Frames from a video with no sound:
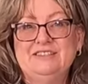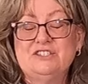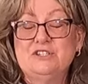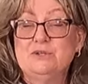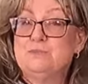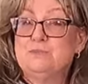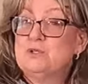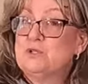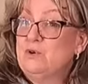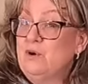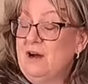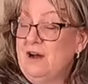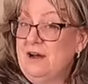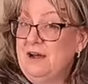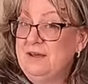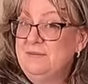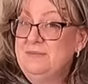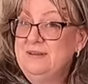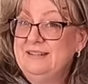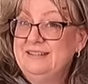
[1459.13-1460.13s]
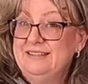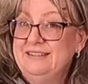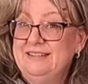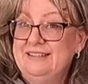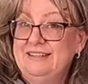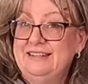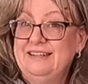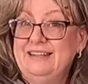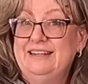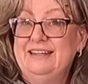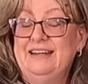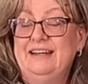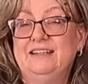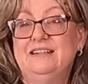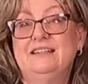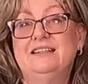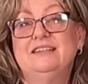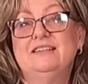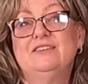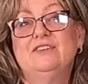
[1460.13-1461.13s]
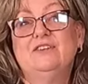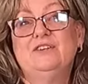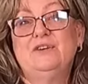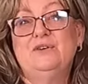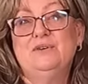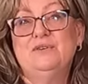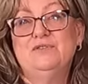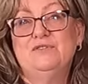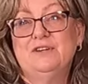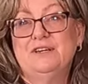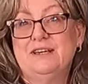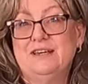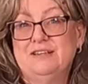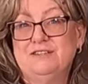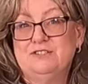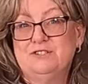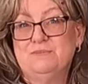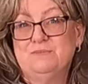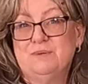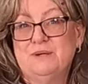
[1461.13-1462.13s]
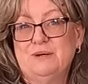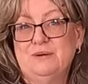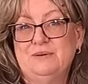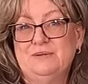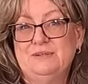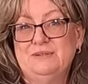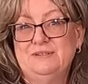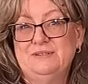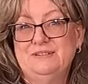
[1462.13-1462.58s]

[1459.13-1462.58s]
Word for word: subscribe, and click the notification bell.